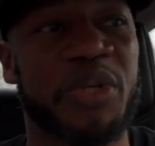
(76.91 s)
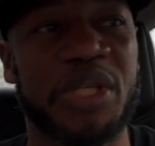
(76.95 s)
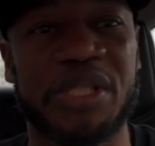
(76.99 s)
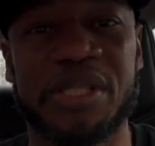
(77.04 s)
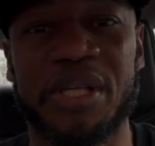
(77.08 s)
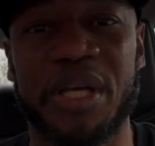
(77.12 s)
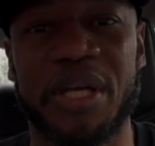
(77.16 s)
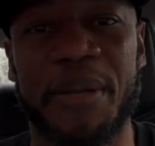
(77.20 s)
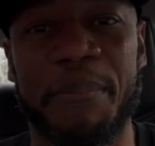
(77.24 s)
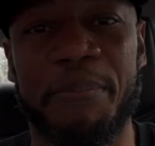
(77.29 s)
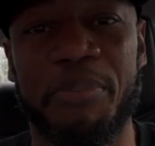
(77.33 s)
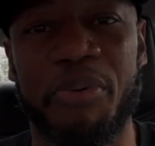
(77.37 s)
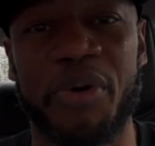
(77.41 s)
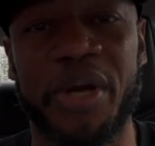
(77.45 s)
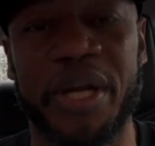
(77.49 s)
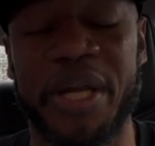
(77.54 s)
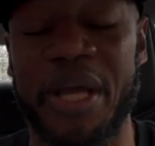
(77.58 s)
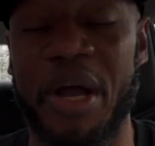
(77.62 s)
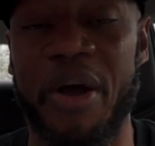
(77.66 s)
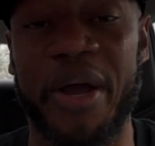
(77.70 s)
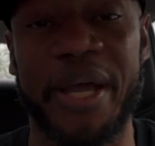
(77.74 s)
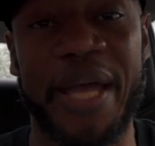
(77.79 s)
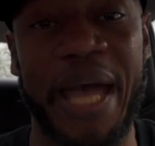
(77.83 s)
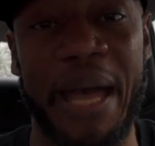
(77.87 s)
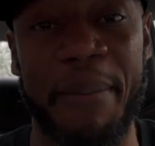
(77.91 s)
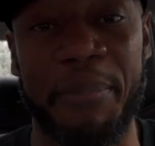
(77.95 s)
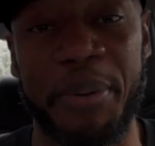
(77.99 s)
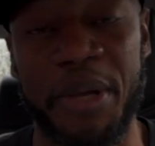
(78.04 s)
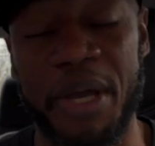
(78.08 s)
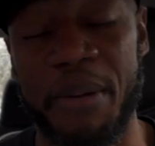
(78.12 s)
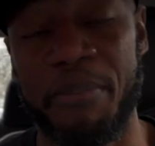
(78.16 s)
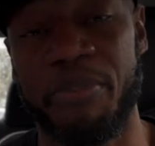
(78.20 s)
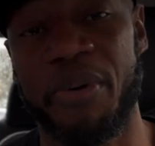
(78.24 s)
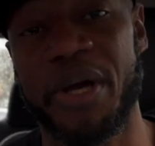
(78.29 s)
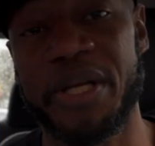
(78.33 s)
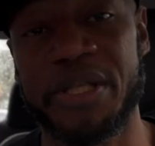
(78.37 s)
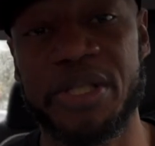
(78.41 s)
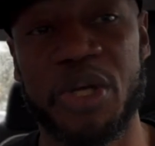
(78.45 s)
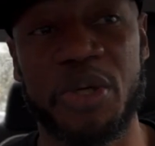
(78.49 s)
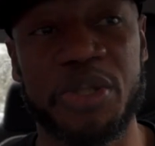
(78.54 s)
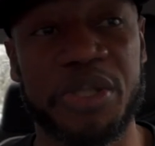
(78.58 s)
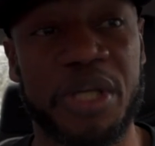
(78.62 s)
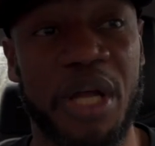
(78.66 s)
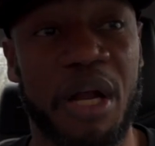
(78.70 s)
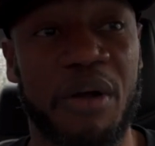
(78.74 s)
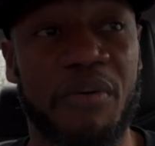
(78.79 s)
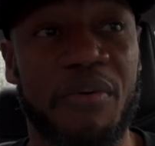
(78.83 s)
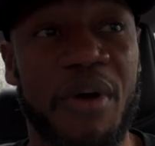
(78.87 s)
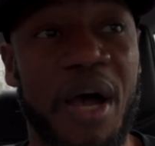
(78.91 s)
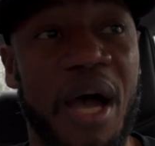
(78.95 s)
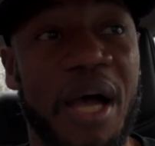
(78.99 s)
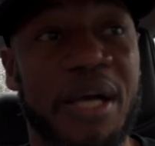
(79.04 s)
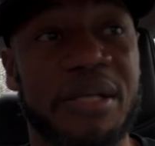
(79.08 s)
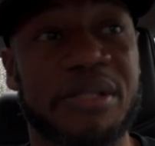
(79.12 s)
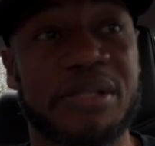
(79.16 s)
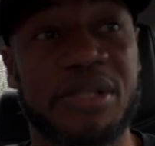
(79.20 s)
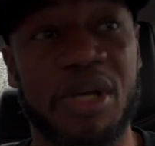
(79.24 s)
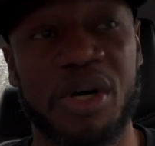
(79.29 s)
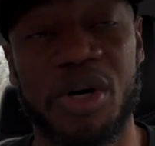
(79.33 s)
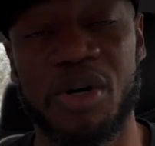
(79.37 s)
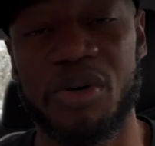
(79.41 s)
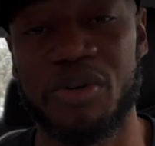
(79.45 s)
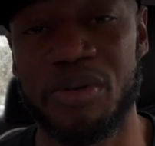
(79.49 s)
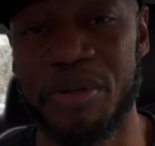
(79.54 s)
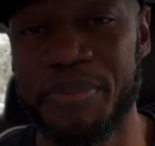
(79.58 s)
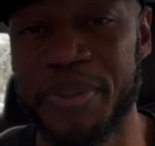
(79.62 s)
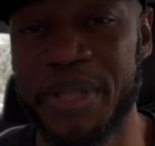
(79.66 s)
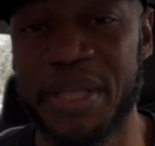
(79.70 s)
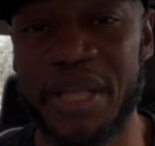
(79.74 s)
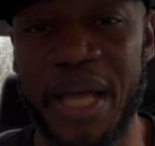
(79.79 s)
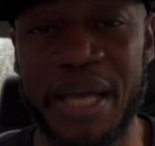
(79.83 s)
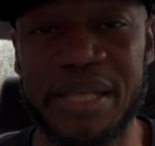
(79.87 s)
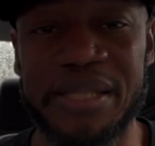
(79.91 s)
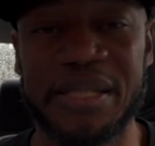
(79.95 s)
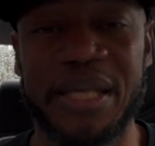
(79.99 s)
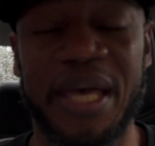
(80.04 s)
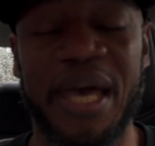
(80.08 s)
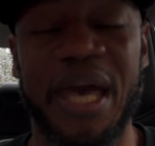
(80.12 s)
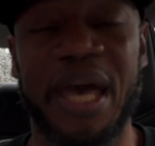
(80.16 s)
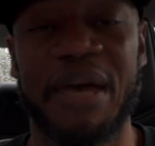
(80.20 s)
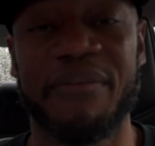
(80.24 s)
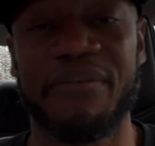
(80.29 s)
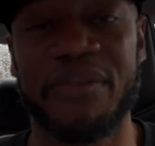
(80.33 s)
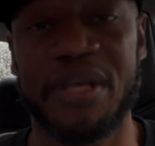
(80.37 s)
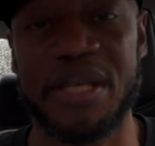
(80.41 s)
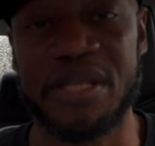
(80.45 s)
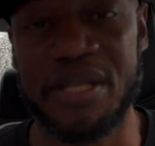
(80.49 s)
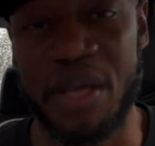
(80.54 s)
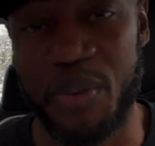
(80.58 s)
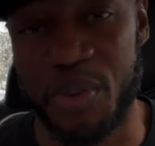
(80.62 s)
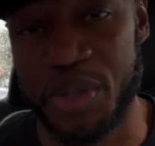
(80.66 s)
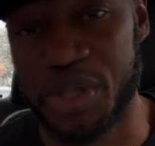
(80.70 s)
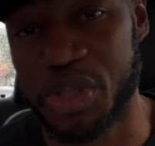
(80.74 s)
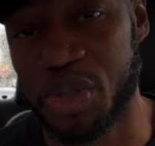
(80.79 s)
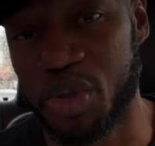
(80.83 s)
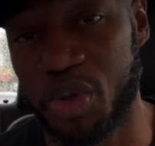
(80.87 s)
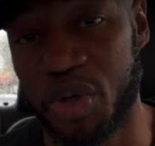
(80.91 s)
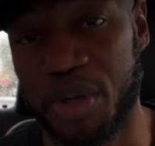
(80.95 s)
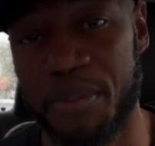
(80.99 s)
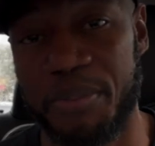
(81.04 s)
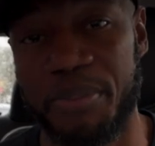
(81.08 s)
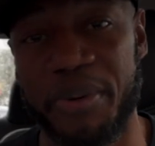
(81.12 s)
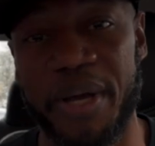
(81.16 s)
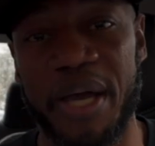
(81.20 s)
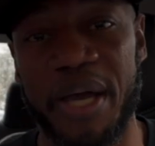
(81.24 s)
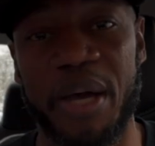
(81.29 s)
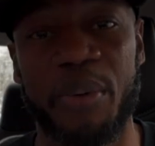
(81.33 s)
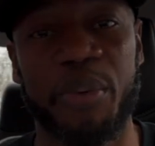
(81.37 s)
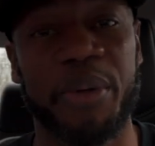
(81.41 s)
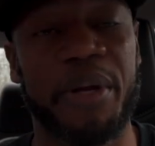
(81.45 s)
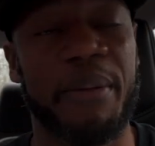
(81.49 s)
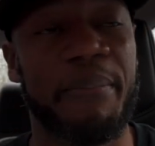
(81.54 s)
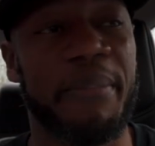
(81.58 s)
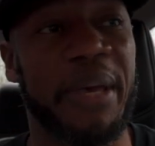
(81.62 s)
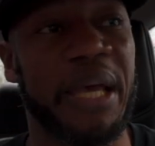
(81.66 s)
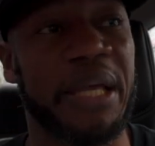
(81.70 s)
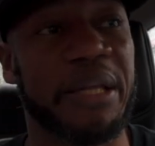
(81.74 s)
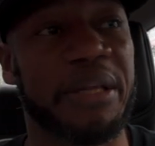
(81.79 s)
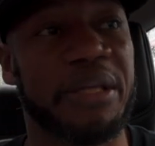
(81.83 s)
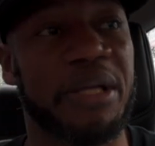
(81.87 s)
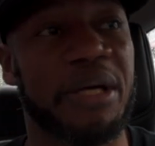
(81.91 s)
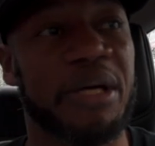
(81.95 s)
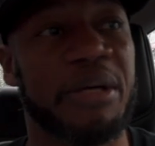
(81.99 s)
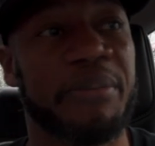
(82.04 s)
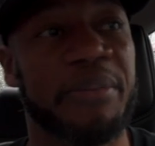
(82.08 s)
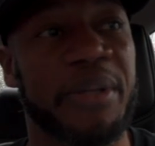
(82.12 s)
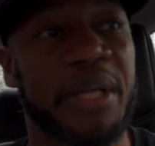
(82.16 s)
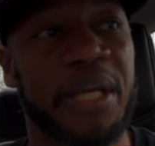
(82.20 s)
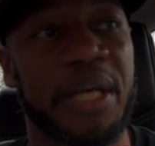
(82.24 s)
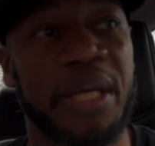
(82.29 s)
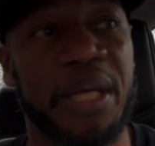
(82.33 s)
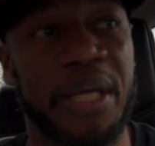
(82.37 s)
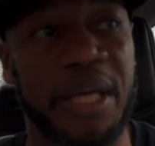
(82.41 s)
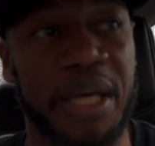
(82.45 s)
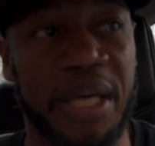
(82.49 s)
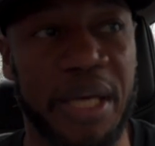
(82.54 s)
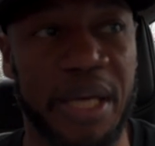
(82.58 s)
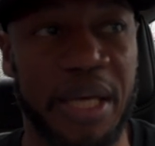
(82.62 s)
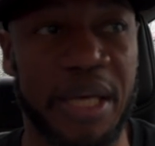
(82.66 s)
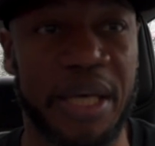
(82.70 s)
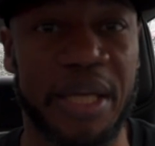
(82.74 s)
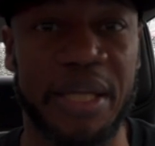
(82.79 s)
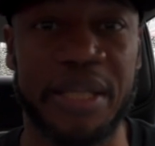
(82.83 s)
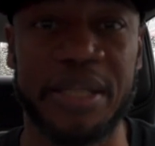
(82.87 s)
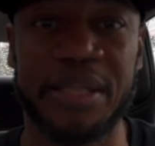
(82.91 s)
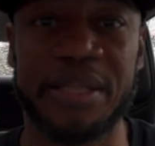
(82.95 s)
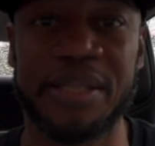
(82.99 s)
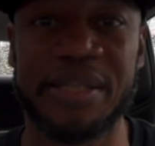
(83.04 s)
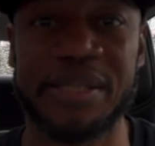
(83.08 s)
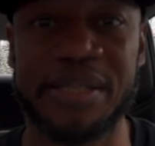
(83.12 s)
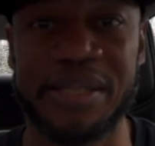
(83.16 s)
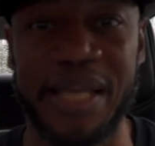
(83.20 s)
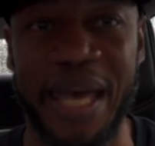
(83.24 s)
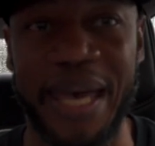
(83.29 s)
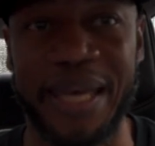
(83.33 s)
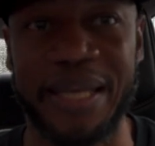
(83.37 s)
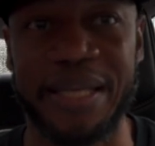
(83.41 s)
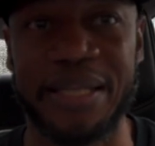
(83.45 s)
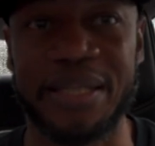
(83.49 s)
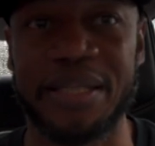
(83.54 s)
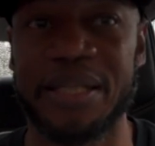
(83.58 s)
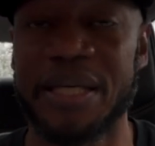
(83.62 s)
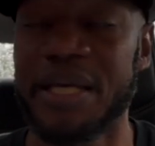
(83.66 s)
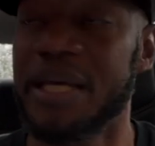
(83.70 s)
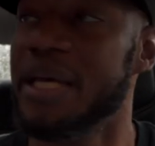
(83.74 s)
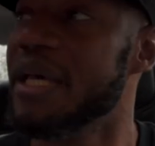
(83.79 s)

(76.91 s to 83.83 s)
just looking pretty. I already got a pair of bread toes that I rock, so it'd be nice to have these. I wish Jordan Brand would have made them in satin.